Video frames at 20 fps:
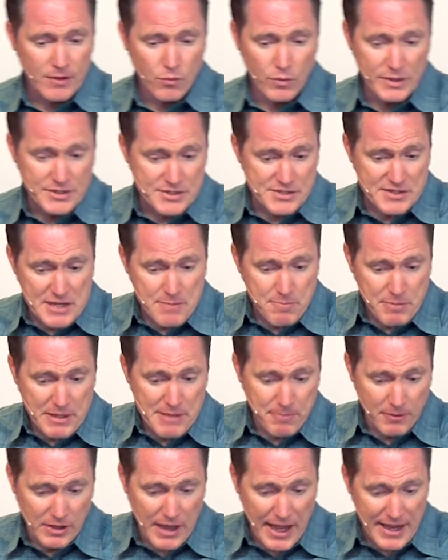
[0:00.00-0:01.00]
We see
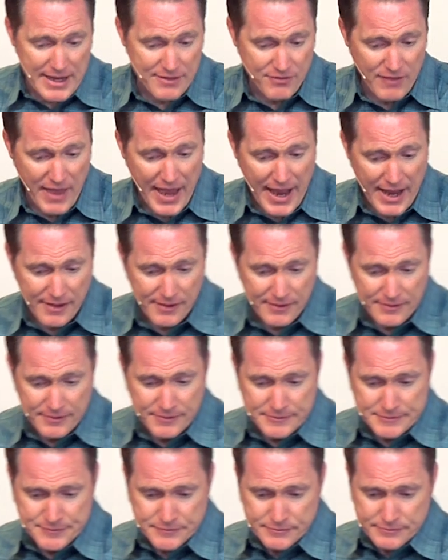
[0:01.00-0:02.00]
people like that.
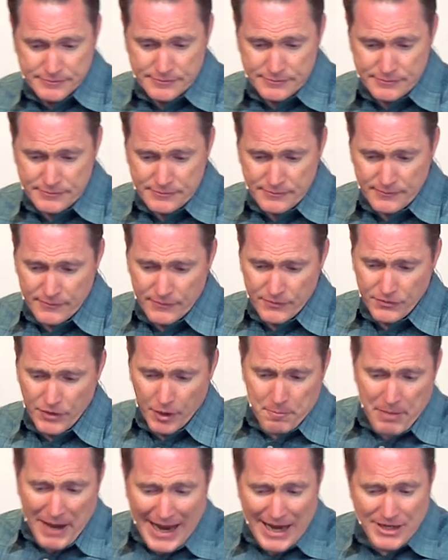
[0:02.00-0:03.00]

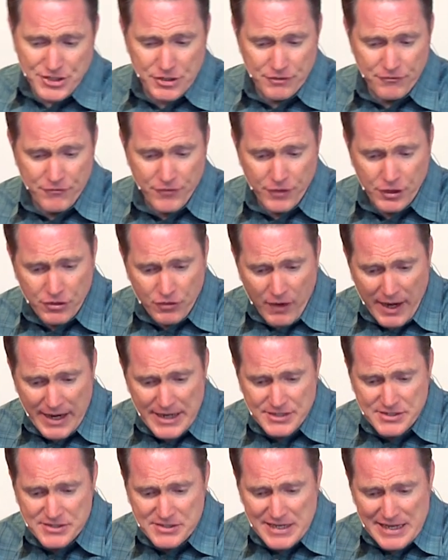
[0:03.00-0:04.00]
Their passion for
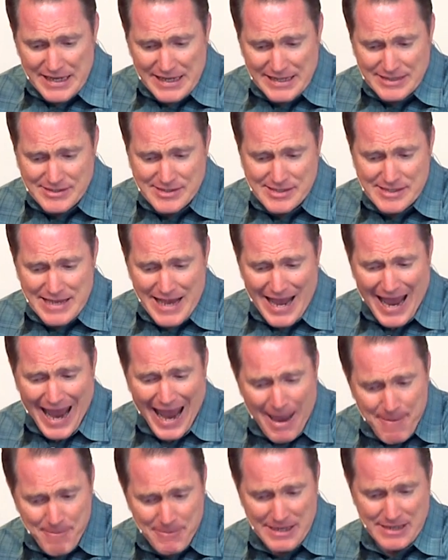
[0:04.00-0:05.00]
Christ is
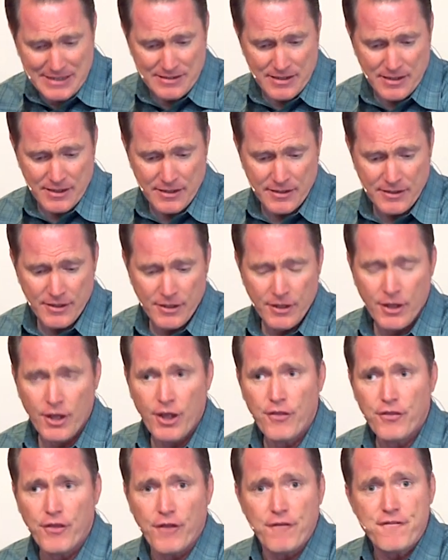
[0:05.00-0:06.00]
ebbing.
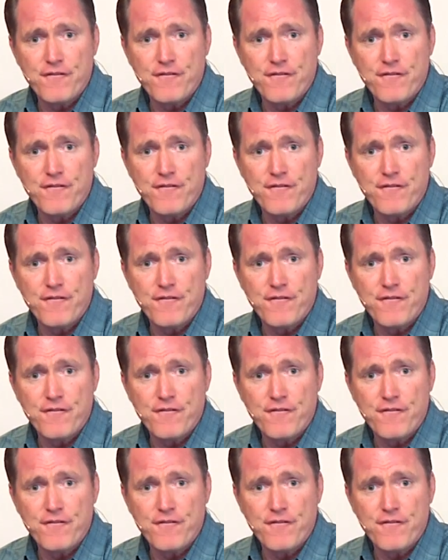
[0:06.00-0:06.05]
The